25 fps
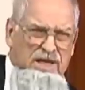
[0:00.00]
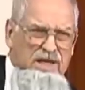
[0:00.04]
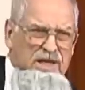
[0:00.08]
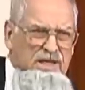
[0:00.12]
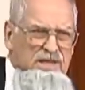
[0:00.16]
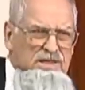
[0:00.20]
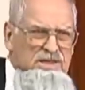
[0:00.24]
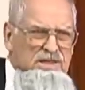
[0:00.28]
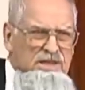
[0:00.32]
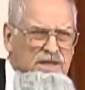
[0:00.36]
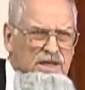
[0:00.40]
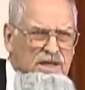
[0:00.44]

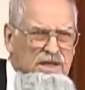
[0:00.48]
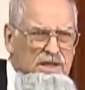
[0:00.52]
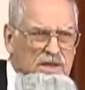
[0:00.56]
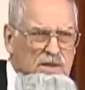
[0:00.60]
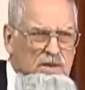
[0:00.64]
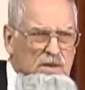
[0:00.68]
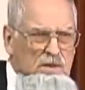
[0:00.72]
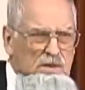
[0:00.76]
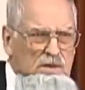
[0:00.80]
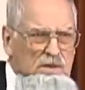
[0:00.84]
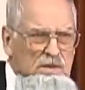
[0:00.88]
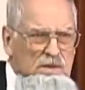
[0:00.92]
case
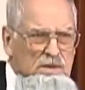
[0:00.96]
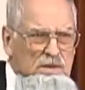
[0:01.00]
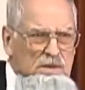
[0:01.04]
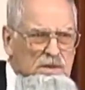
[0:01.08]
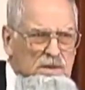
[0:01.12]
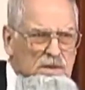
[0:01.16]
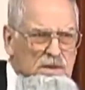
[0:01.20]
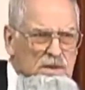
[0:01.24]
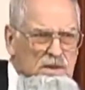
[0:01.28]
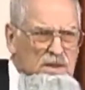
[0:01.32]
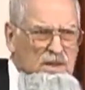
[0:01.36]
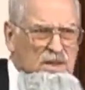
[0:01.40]
now.
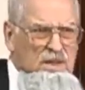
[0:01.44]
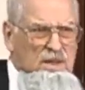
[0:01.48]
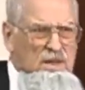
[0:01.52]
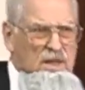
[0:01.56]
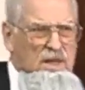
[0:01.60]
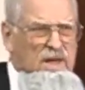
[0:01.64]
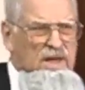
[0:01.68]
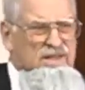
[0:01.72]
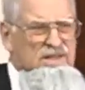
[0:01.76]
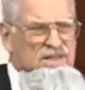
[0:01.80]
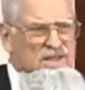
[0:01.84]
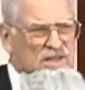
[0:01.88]

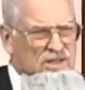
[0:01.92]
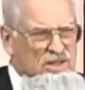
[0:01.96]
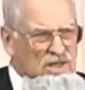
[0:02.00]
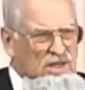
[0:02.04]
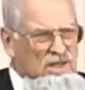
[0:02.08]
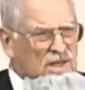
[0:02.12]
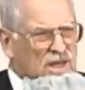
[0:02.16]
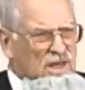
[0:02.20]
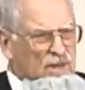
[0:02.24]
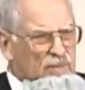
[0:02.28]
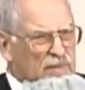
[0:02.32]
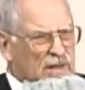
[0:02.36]
At the
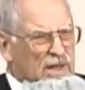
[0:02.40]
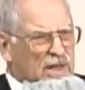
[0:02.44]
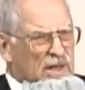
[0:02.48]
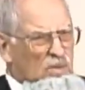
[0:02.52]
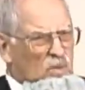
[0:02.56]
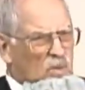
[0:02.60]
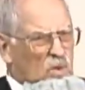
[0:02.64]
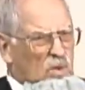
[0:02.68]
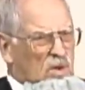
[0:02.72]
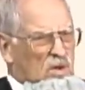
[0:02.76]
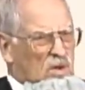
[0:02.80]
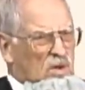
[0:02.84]
time,
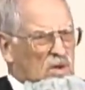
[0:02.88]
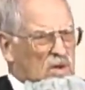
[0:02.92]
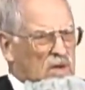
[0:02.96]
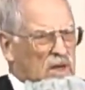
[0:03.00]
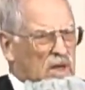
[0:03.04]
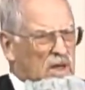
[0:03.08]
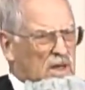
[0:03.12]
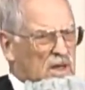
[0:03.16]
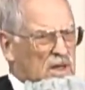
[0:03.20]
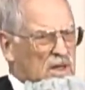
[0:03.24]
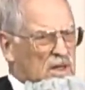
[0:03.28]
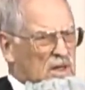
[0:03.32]
that
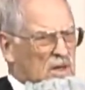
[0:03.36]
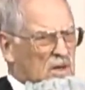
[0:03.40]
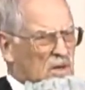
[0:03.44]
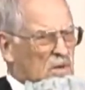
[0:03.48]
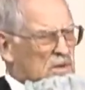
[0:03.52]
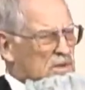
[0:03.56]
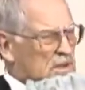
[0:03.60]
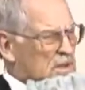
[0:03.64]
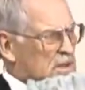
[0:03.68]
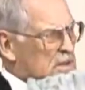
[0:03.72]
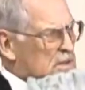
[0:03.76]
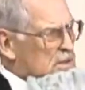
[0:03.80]
wrong head
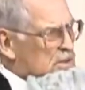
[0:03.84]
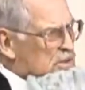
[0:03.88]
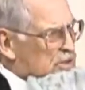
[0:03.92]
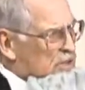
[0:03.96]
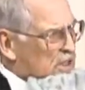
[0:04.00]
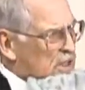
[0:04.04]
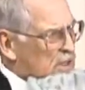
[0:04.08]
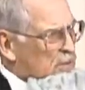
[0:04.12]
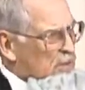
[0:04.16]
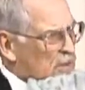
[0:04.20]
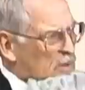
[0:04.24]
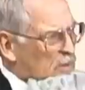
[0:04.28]
note didn't
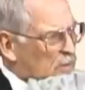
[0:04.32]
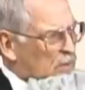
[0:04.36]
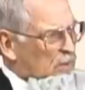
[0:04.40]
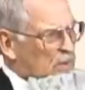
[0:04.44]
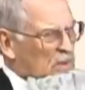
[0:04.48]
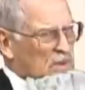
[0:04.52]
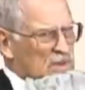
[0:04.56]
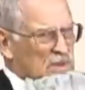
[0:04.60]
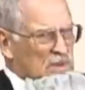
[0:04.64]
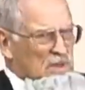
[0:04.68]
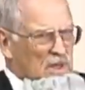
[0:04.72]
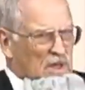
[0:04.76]
seem
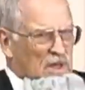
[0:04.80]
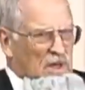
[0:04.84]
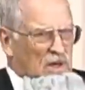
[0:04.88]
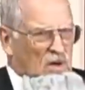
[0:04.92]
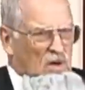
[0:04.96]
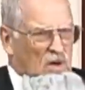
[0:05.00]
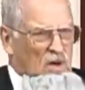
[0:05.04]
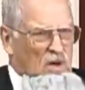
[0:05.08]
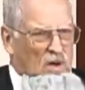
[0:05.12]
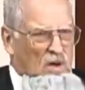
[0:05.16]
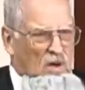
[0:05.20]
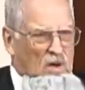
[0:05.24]
important at
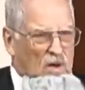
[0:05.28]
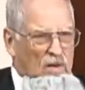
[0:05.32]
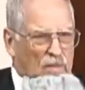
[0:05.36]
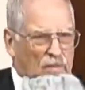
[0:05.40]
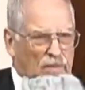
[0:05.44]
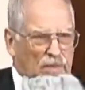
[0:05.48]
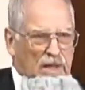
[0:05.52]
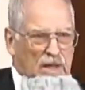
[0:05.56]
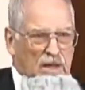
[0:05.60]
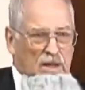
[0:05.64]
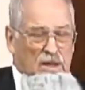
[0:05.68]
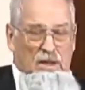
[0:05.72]

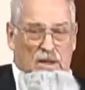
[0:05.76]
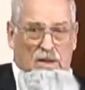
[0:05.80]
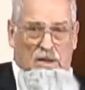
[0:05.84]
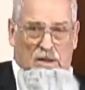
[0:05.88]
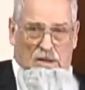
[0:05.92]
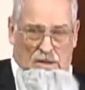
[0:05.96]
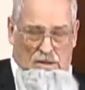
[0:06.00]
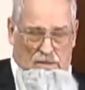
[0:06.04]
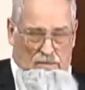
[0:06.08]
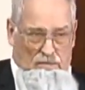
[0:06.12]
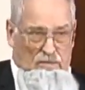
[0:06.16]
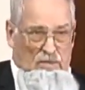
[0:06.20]
all.
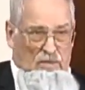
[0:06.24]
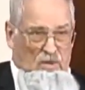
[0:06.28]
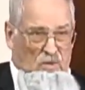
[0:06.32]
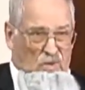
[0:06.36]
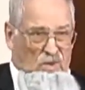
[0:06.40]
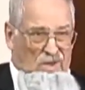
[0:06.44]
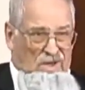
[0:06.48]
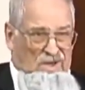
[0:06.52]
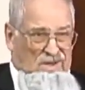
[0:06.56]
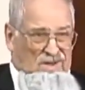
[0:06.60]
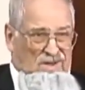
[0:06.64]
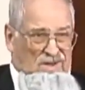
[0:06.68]

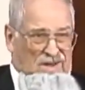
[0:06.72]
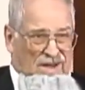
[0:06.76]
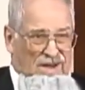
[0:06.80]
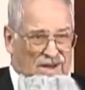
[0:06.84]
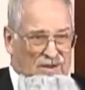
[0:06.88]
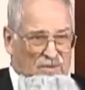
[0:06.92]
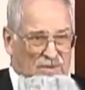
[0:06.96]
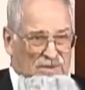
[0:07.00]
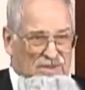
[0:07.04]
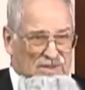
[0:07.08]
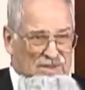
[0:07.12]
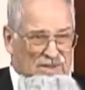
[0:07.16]
Well,
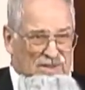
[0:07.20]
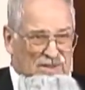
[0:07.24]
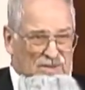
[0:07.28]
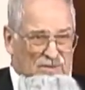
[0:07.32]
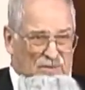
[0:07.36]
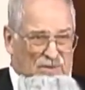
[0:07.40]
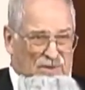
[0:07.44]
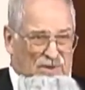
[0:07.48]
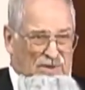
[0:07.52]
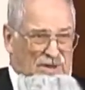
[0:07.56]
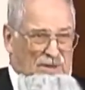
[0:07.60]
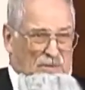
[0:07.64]
I was
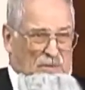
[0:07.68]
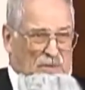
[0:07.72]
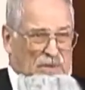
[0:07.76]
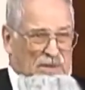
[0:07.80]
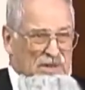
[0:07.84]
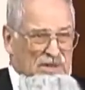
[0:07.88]
pretty